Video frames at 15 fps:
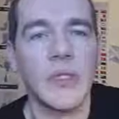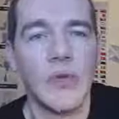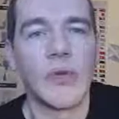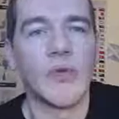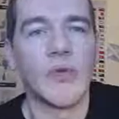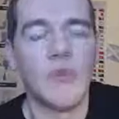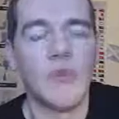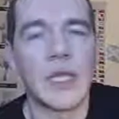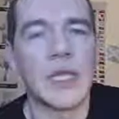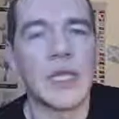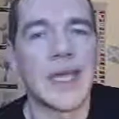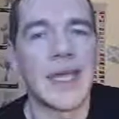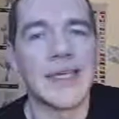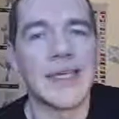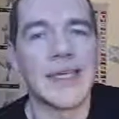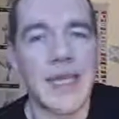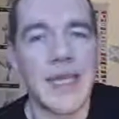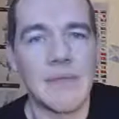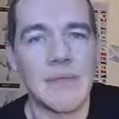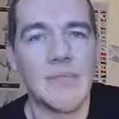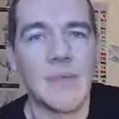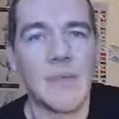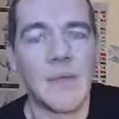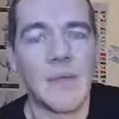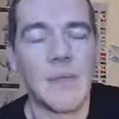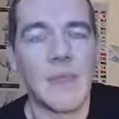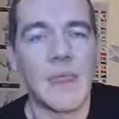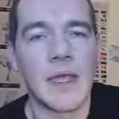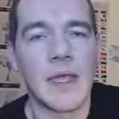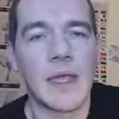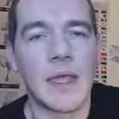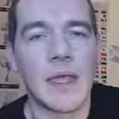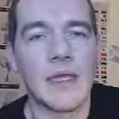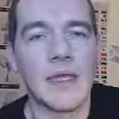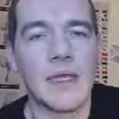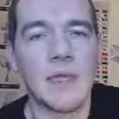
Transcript: it's not really a game uh,